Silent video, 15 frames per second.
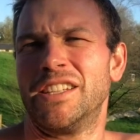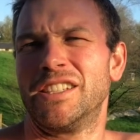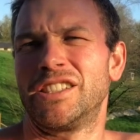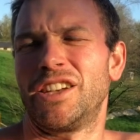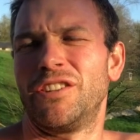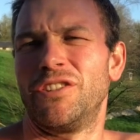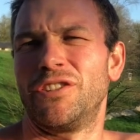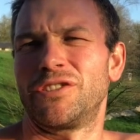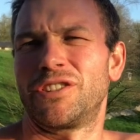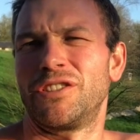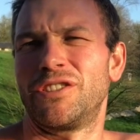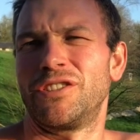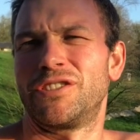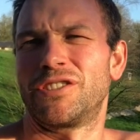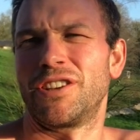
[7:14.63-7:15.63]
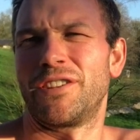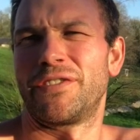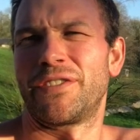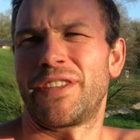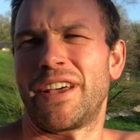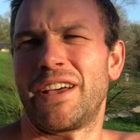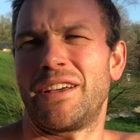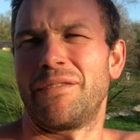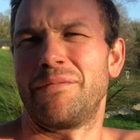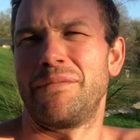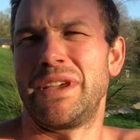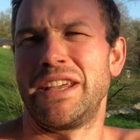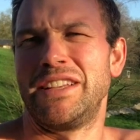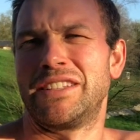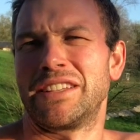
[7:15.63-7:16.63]
show the not so good stuff. That
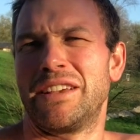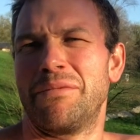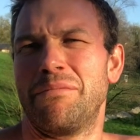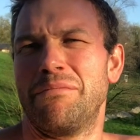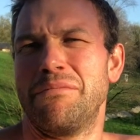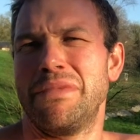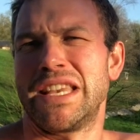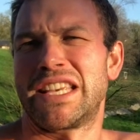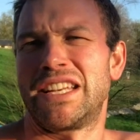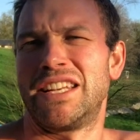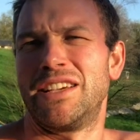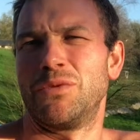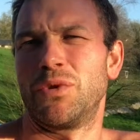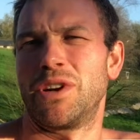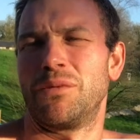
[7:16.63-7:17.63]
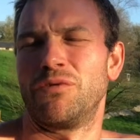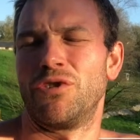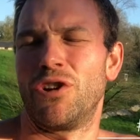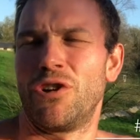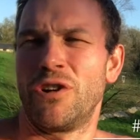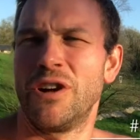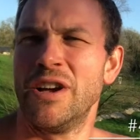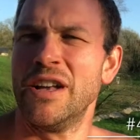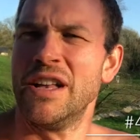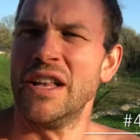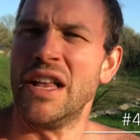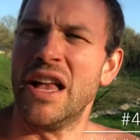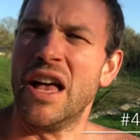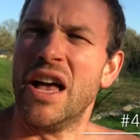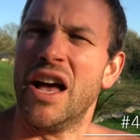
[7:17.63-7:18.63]
means admitting it when I'm wrong.
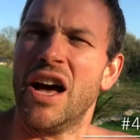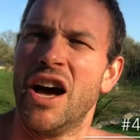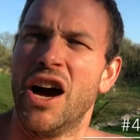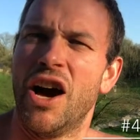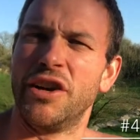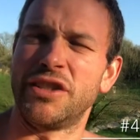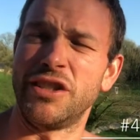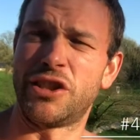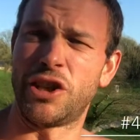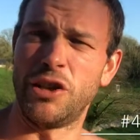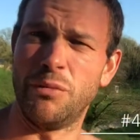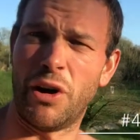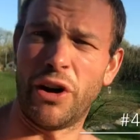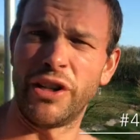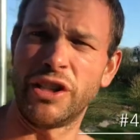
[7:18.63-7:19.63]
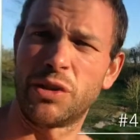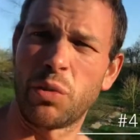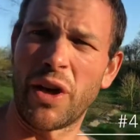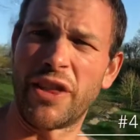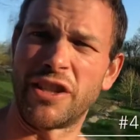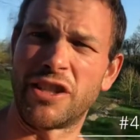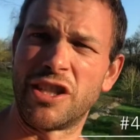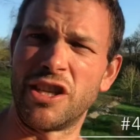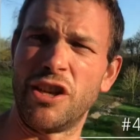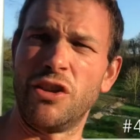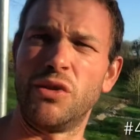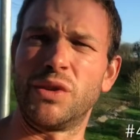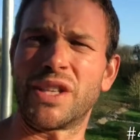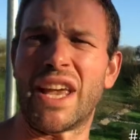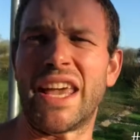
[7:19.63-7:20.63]
I was in two minds whether to
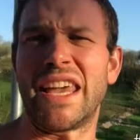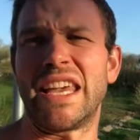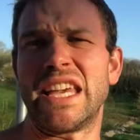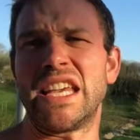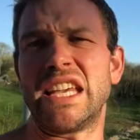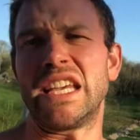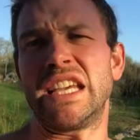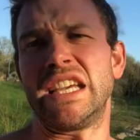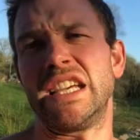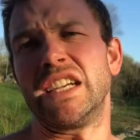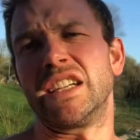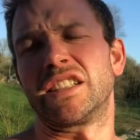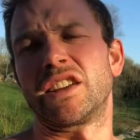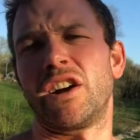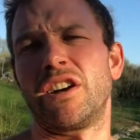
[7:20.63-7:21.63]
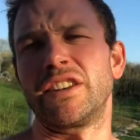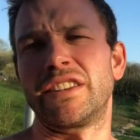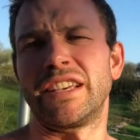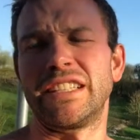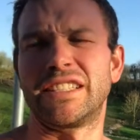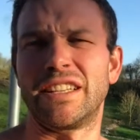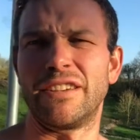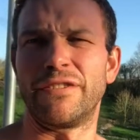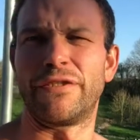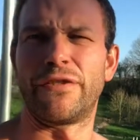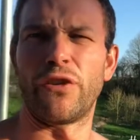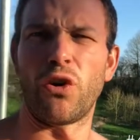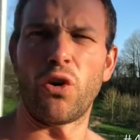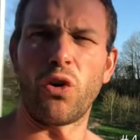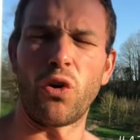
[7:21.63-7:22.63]
use a tile
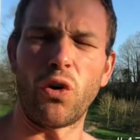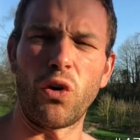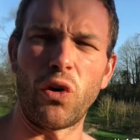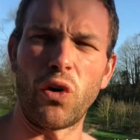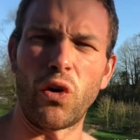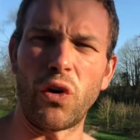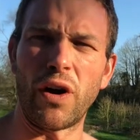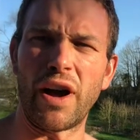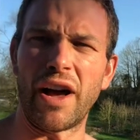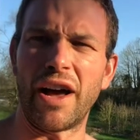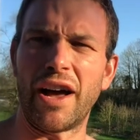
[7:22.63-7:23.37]
adhesive or